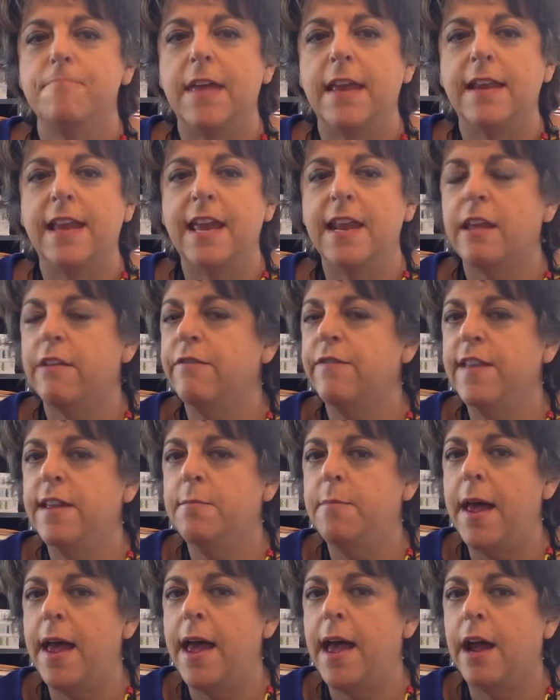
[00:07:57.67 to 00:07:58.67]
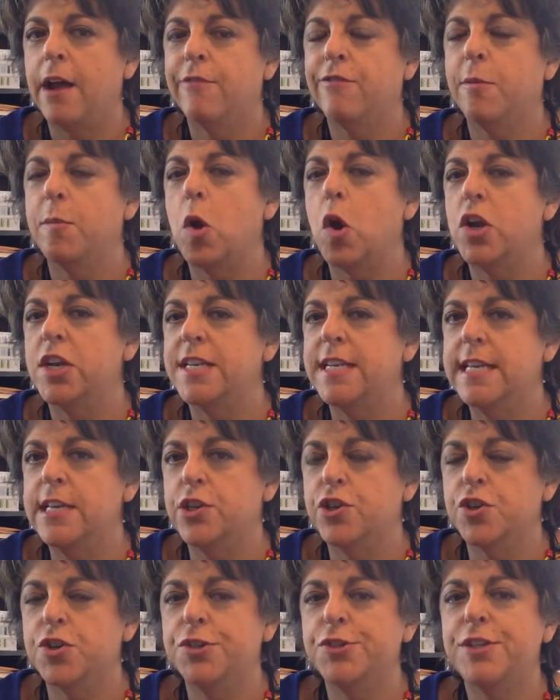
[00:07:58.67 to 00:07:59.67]
and getting feedback from art
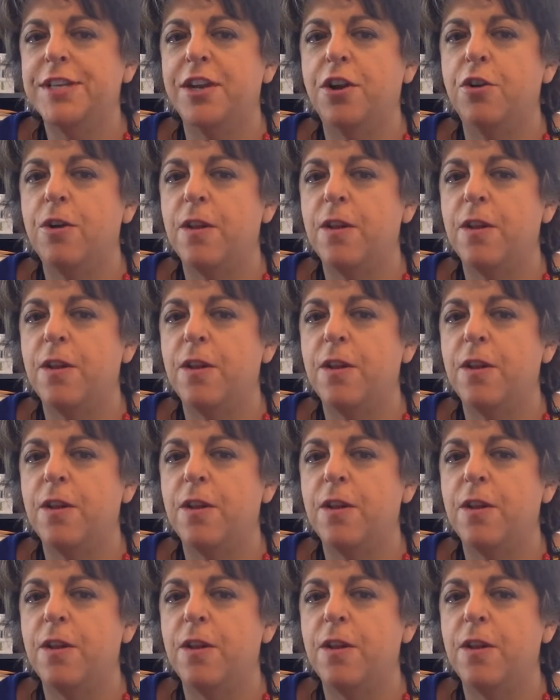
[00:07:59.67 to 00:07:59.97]
teachers and